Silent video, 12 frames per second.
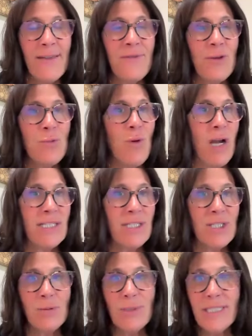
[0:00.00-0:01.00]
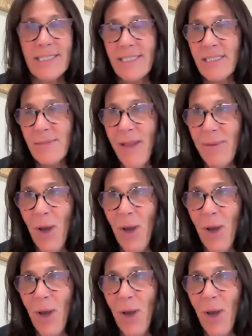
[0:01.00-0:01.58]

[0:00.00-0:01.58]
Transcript: if you want to listen to my